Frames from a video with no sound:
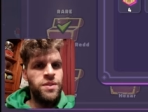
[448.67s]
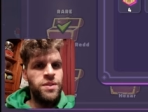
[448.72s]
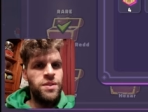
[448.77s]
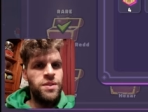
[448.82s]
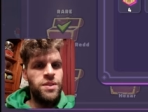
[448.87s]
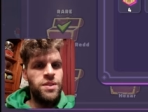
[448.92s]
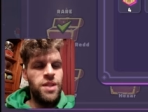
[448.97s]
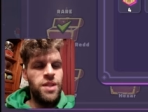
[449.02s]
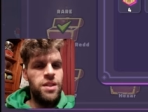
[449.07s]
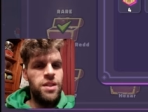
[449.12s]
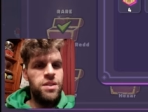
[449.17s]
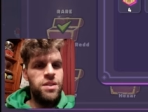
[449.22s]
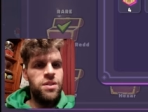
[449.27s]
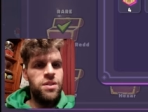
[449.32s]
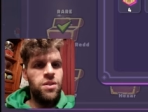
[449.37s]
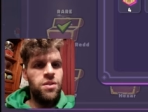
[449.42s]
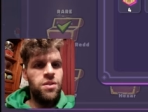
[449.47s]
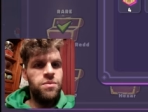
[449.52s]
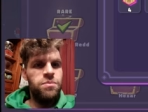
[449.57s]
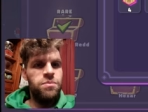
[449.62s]
just
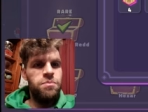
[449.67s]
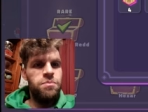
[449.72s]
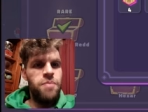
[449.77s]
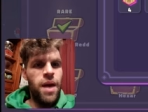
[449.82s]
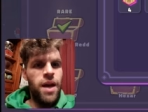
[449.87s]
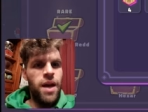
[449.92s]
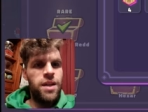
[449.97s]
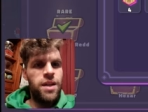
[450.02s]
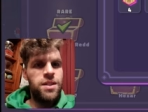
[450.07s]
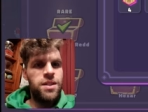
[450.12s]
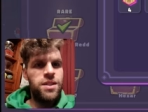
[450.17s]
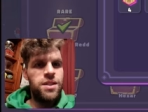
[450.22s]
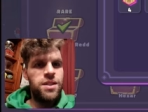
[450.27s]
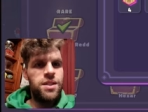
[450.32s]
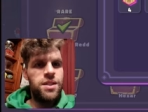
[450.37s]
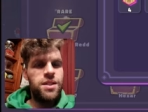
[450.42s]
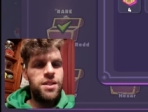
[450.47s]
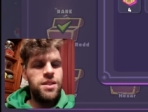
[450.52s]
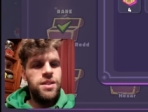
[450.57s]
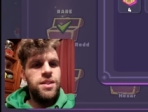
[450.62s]
got
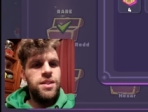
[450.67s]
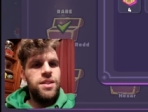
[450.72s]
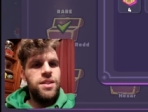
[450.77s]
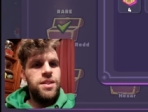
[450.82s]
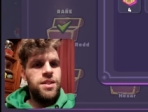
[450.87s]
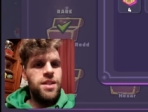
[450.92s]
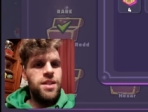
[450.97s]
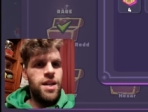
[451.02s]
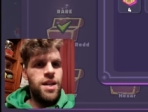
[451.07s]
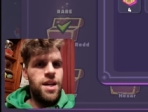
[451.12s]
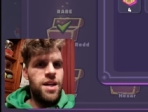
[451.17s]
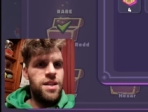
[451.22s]
maxed uh,